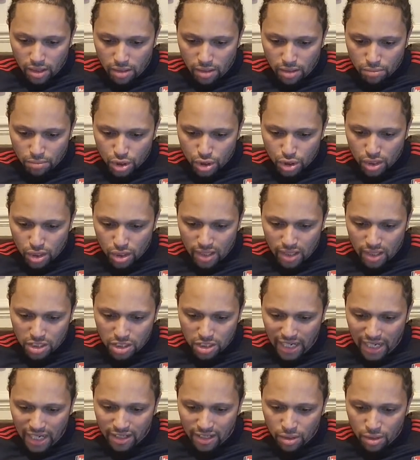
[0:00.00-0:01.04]

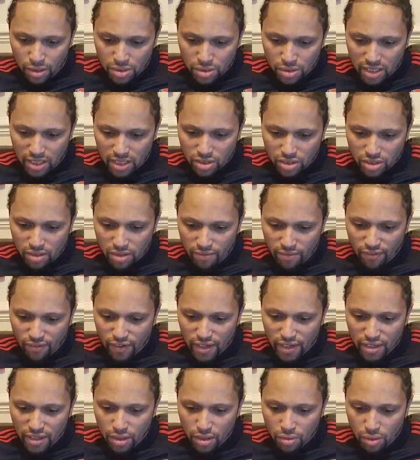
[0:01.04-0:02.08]
Shadow says
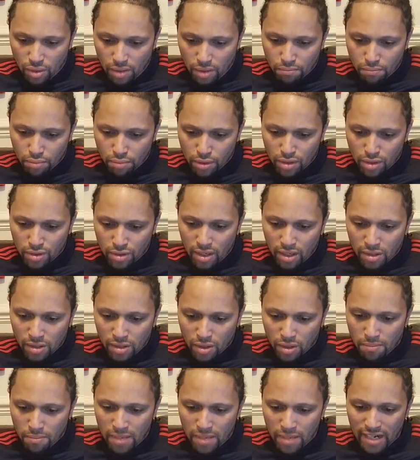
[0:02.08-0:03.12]
something new on Bruno
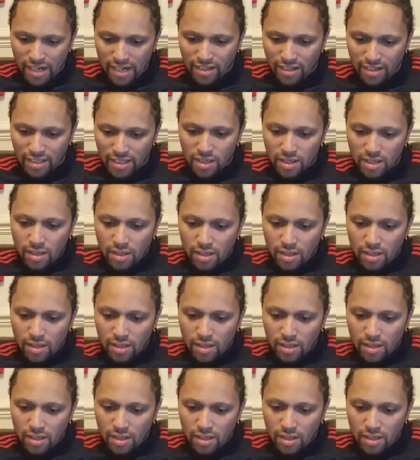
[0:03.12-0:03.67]
Guimaraes.